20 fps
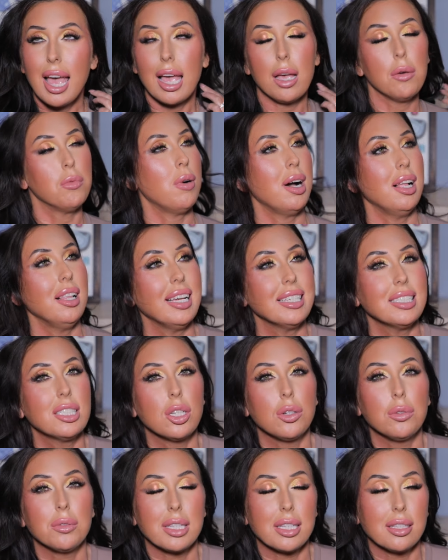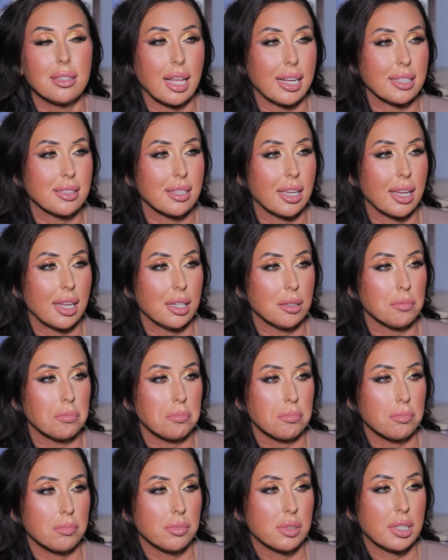And while I don't think that's a
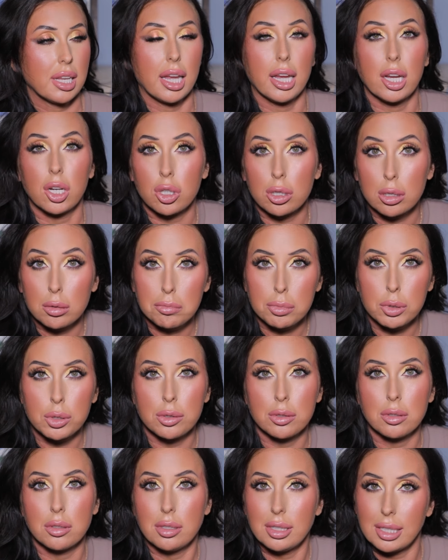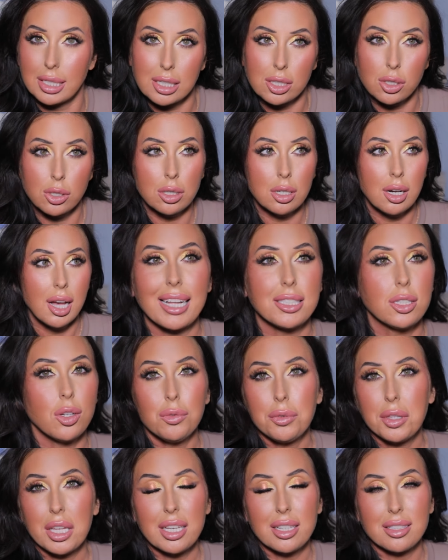terrible deal. I
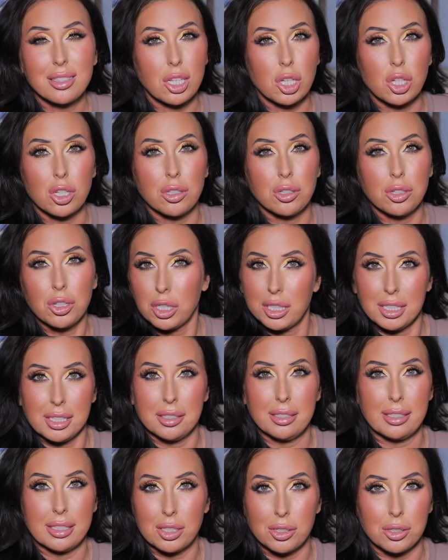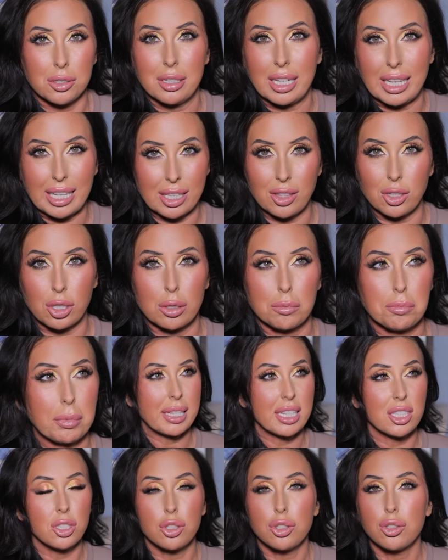don't think it's a good deal either,
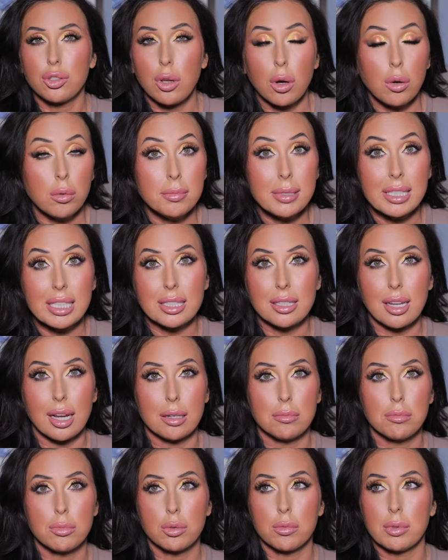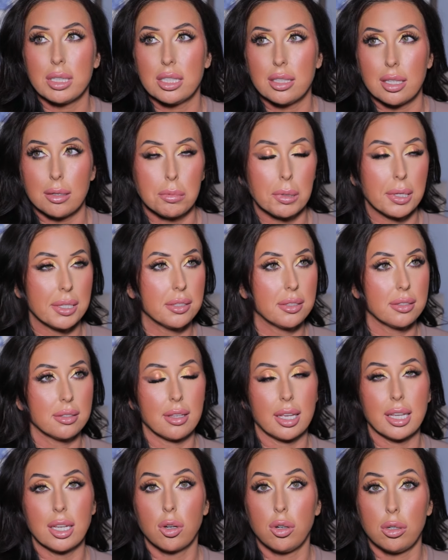because so many times we see places
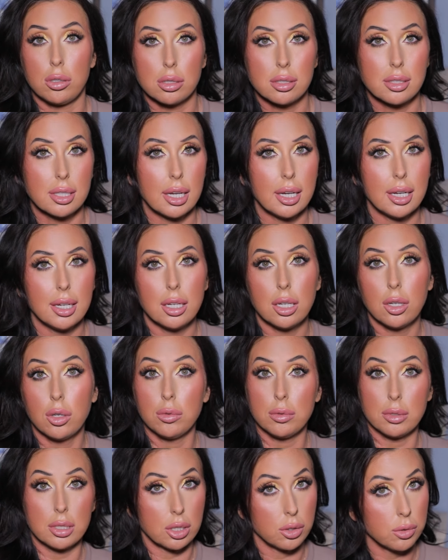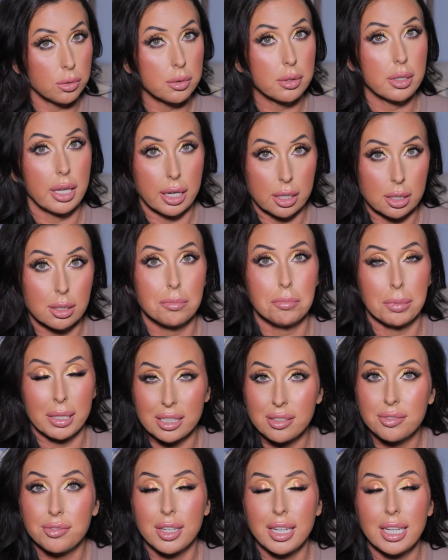like Ulta, who do carry
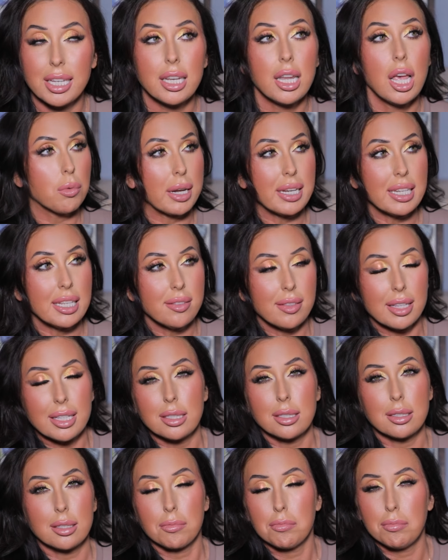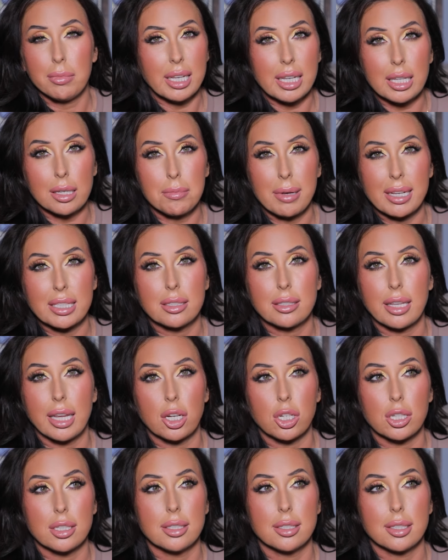Benefit, running these mini
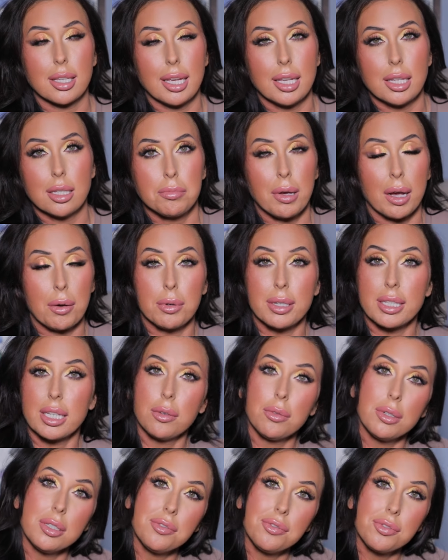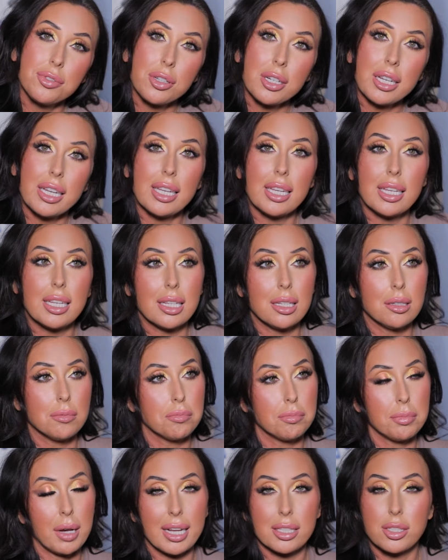mascaras like buy one get one free,
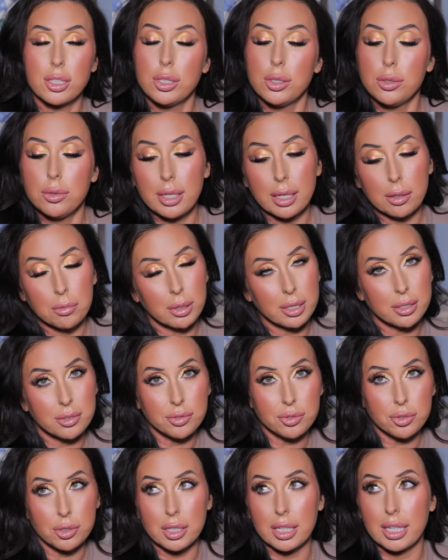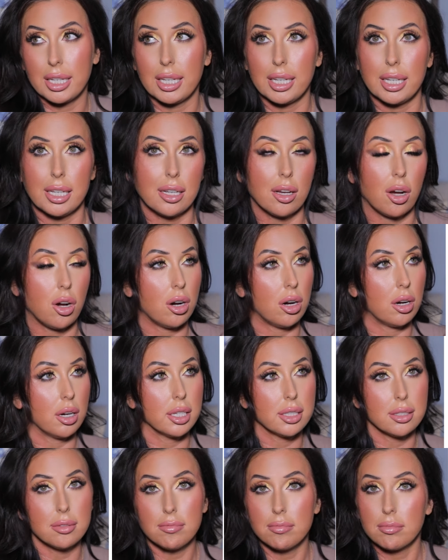buy two get one free,
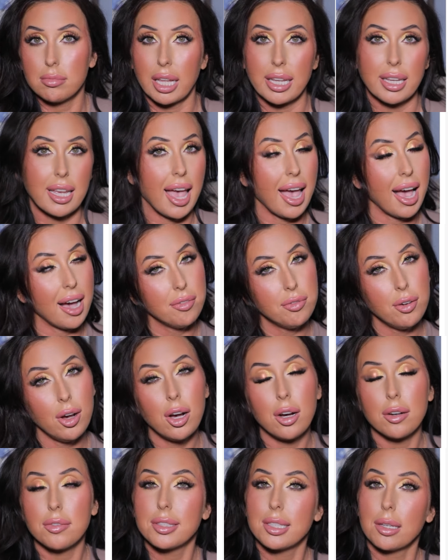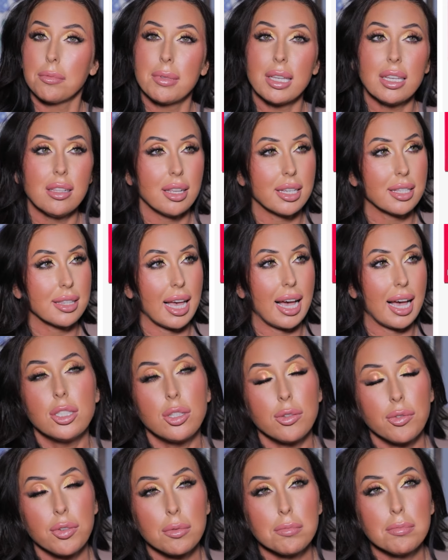on like half off, something like
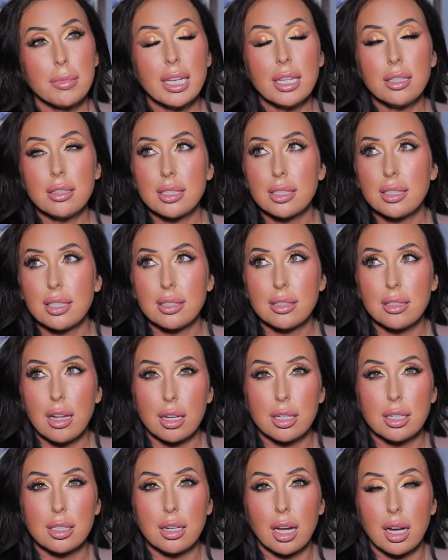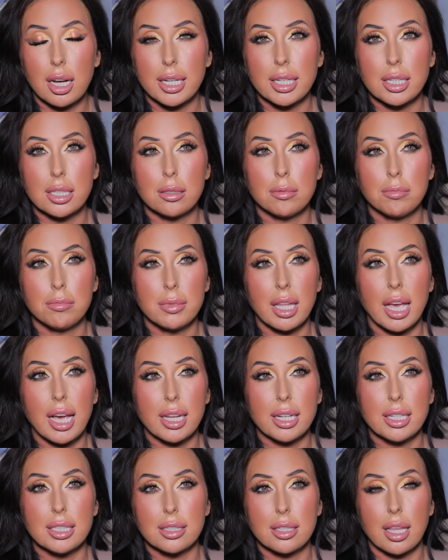So for me, this is not an item
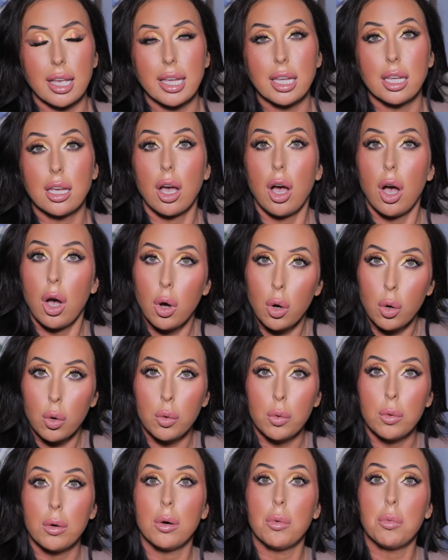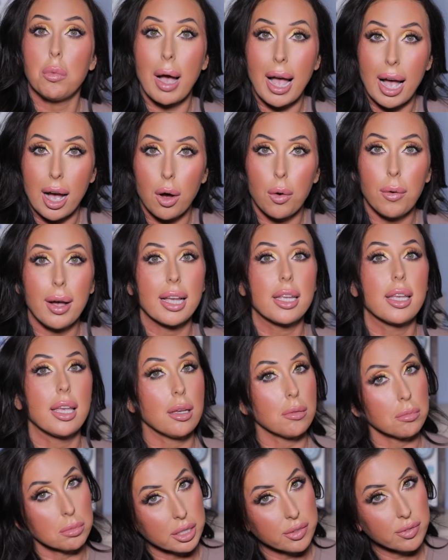that is like, oh wow, I
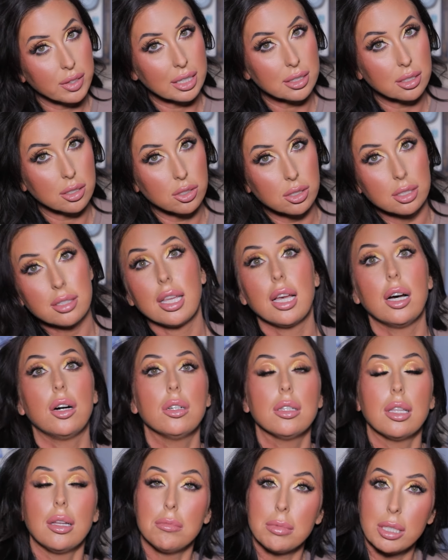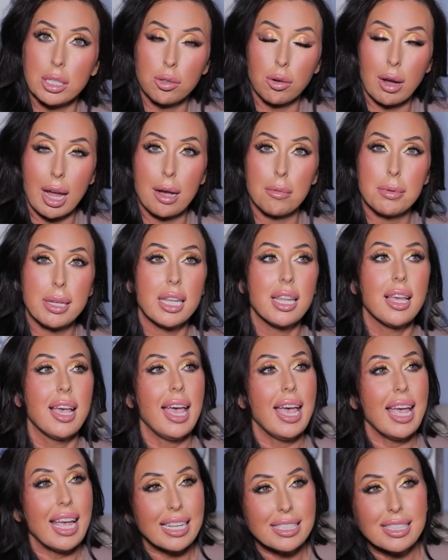can't believe that's on sale, let me grab it.
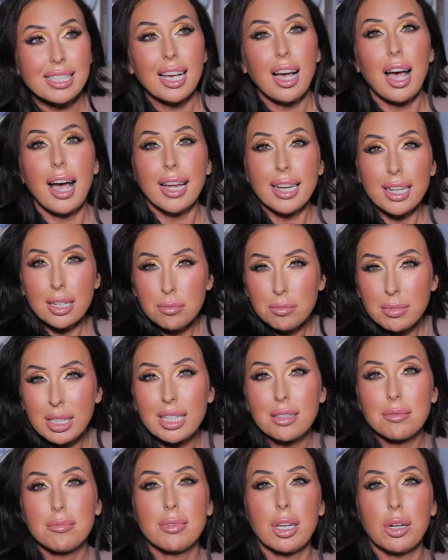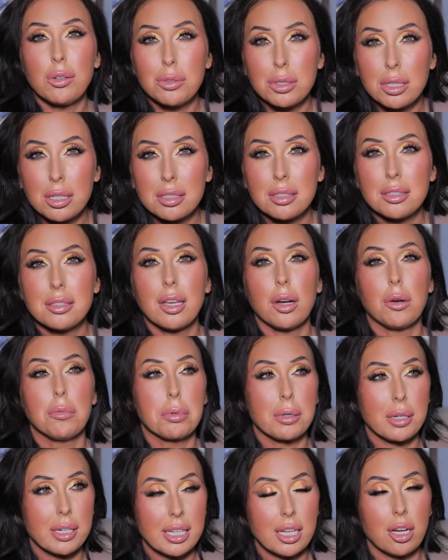It's an item that goes on sale
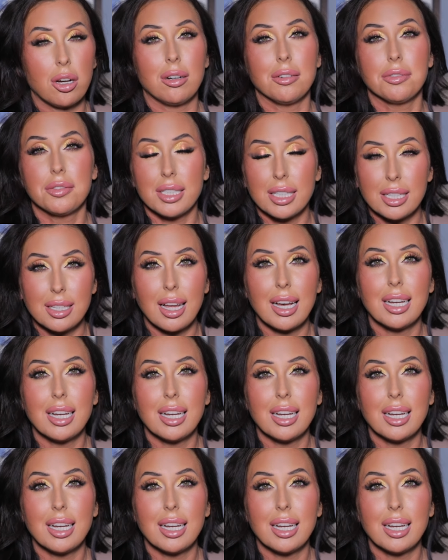pretty often.